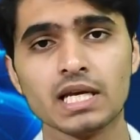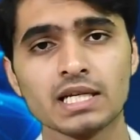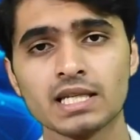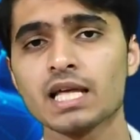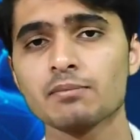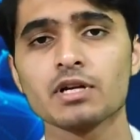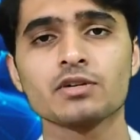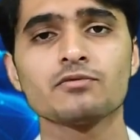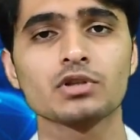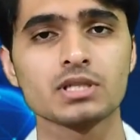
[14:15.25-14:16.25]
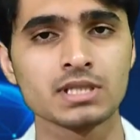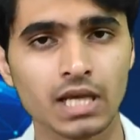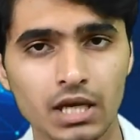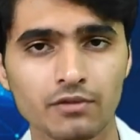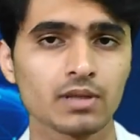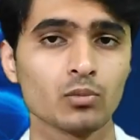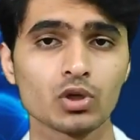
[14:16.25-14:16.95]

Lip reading: hit the like button for the sake of the